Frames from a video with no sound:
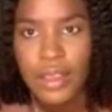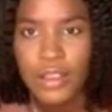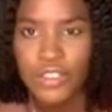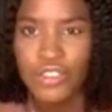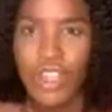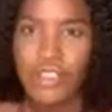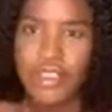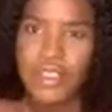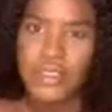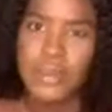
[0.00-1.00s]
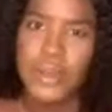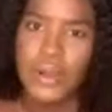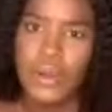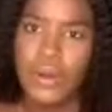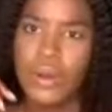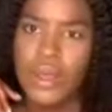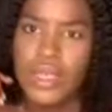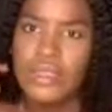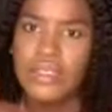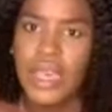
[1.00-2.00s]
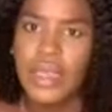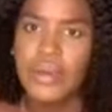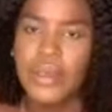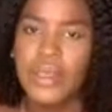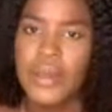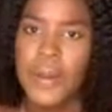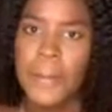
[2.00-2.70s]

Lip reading: because driving is a bit long and tiring.